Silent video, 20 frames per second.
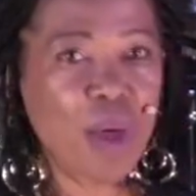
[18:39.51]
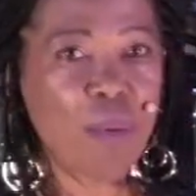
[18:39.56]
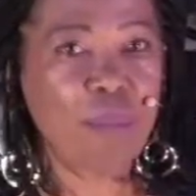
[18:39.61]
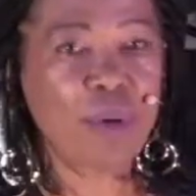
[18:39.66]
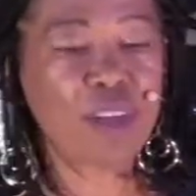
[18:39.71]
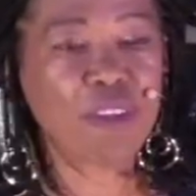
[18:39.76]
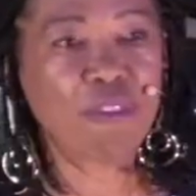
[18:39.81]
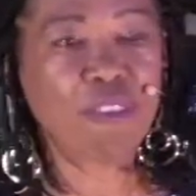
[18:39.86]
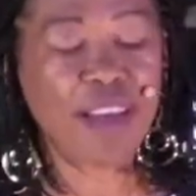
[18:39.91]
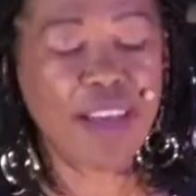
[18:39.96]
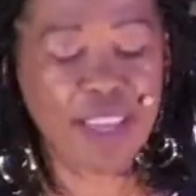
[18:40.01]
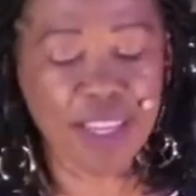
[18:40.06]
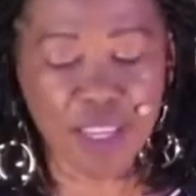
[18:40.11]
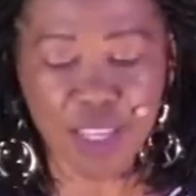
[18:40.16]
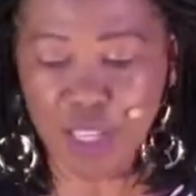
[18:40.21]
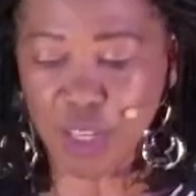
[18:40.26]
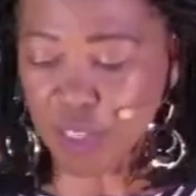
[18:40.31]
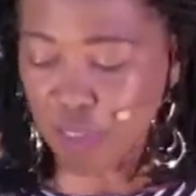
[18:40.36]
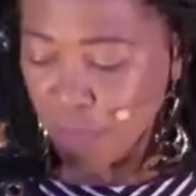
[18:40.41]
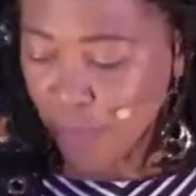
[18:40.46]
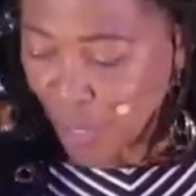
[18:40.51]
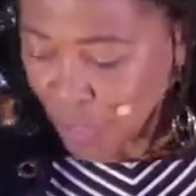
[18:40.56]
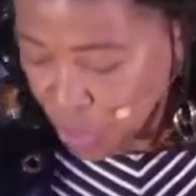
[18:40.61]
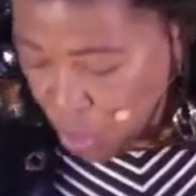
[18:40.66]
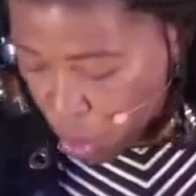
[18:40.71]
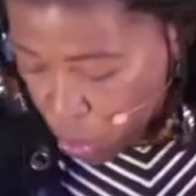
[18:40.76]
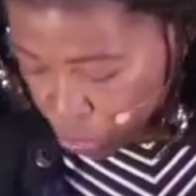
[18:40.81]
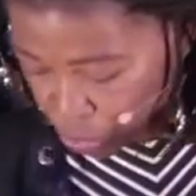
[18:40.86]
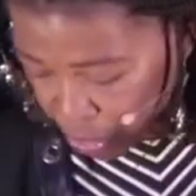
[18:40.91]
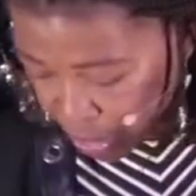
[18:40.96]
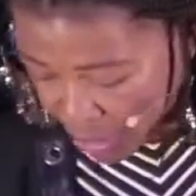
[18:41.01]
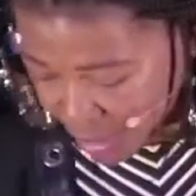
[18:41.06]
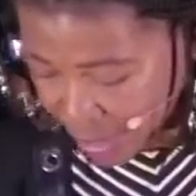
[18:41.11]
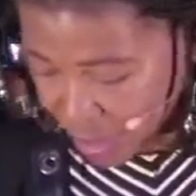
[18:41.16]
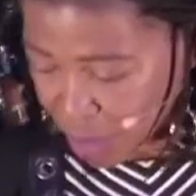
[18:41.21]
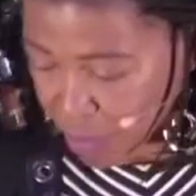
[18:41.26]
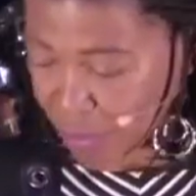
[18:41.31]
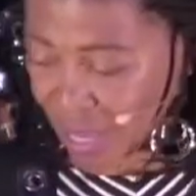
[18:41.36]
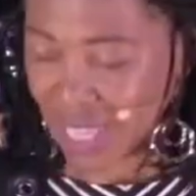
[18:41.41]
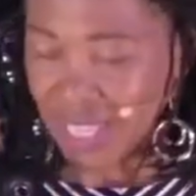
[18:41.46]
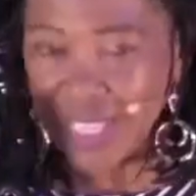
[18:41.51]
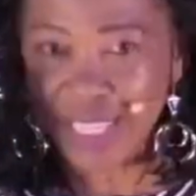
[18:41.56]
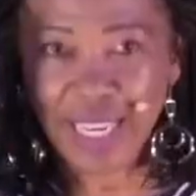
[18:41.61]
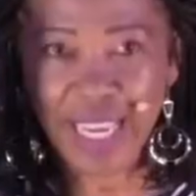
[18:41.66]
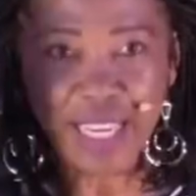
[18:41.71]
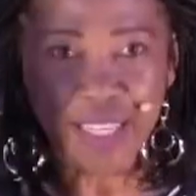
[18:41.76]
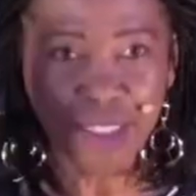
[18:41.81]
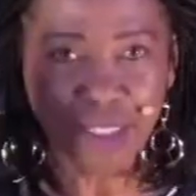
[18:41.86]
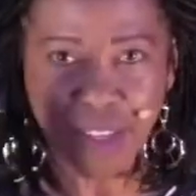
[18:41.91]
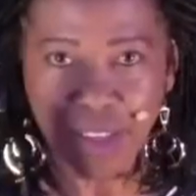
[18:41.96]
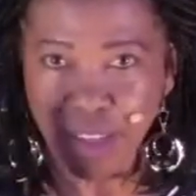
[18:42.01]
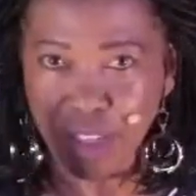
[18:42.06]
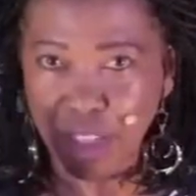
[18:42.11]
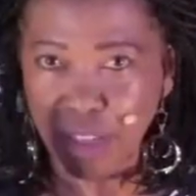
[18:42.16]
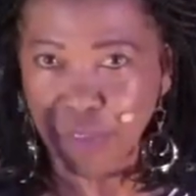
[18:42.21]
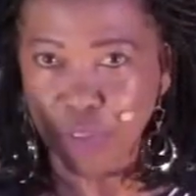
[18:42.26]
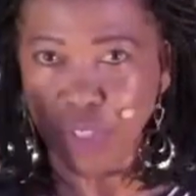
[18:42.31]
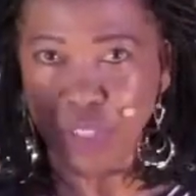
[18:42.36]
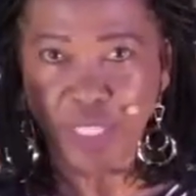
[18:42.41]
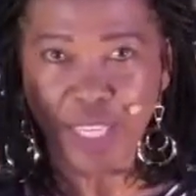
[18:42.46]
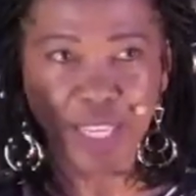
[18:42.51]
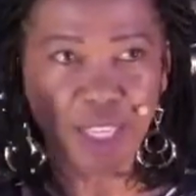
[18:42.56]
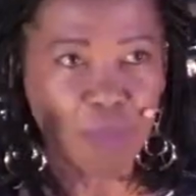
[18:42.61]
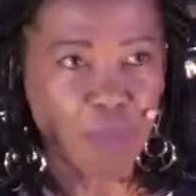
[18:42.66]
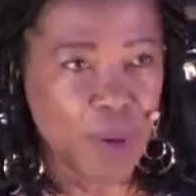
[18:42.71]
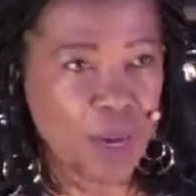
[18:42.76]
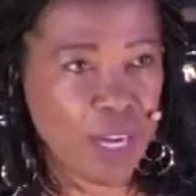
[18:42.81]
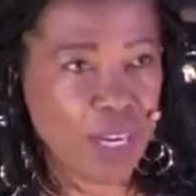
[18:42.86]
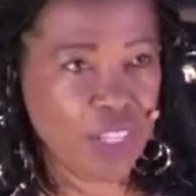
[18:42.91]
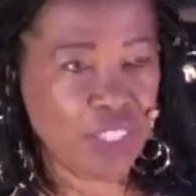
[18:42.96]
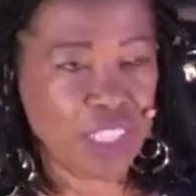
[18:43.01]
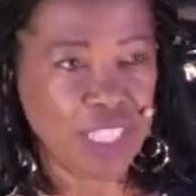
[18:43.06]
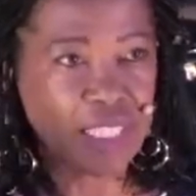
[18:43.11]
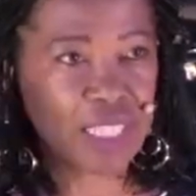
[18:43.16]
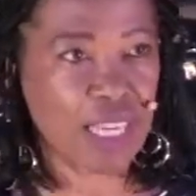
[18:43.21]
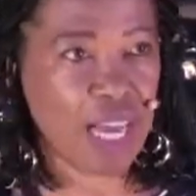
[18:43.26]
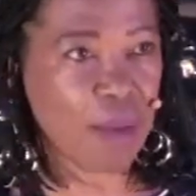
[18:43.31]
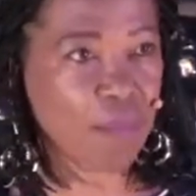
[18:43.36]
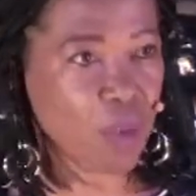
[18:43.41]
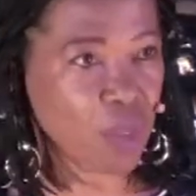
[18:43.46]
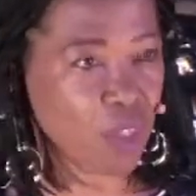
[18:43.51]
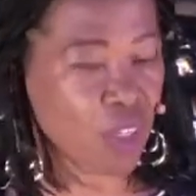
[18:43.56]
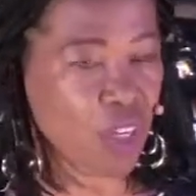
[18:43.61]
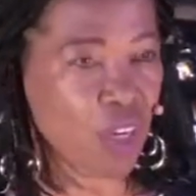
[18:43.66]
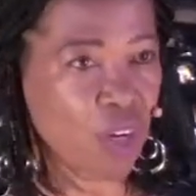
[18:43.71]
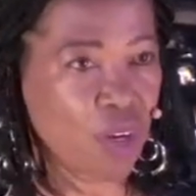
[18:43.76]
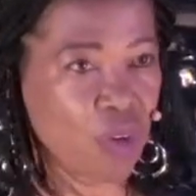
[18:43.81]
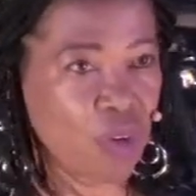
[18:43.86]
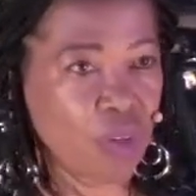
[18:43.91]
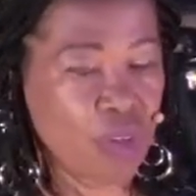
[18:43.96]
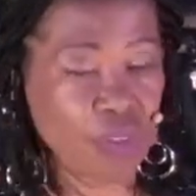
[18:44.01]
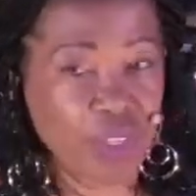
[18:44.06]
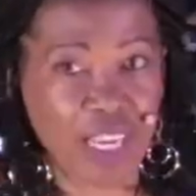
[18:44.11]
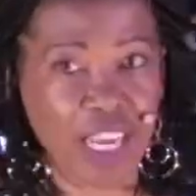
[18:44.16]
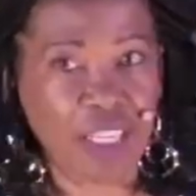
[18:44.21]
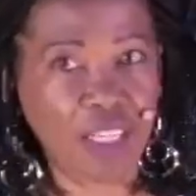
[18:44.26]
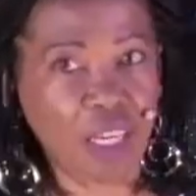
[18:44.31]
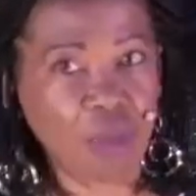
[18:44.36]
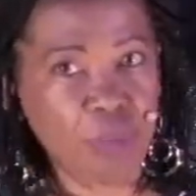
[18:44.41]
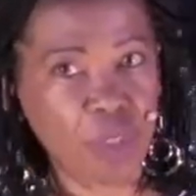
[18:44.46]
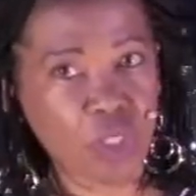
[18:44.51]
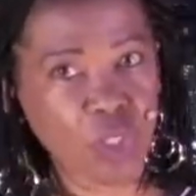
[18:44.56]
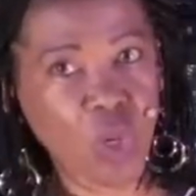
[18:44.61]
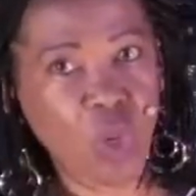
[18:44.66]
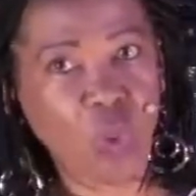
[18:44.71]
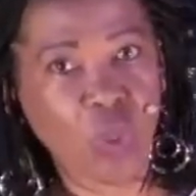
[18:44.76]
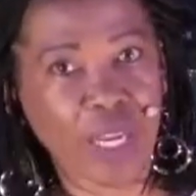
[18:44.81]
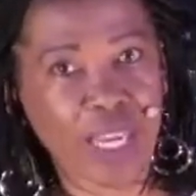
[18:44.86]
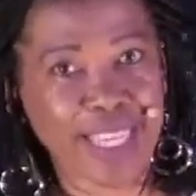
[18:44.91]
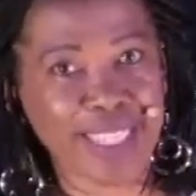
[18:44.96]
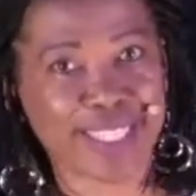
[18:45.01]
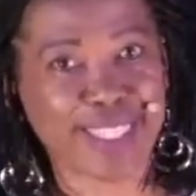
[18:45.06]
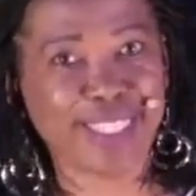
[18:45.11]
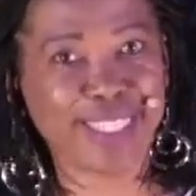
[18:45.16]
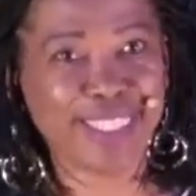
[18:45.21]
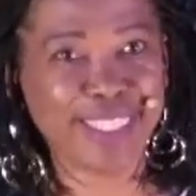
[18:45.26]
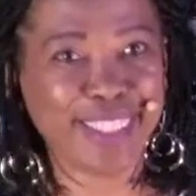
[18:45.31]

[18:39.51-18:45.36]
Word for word: But if I, you know, if my toe should say to me, I didn't like the color of your nail polish, I need, I'm going to go, and I'll be toeless,